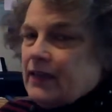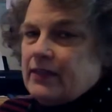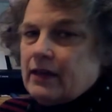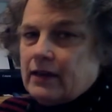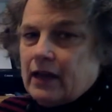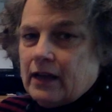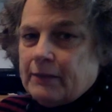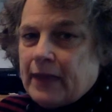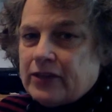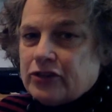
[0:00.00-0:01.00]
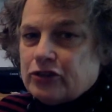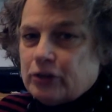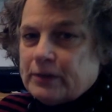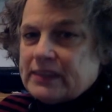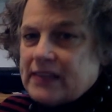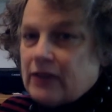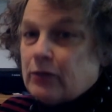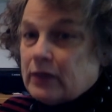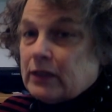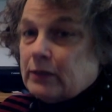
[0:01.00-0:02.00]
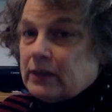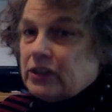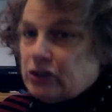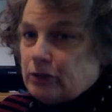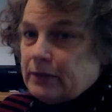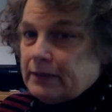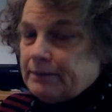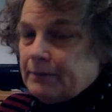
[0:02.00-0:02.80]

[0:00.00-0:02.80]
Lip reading: that makes your German sound really, really German.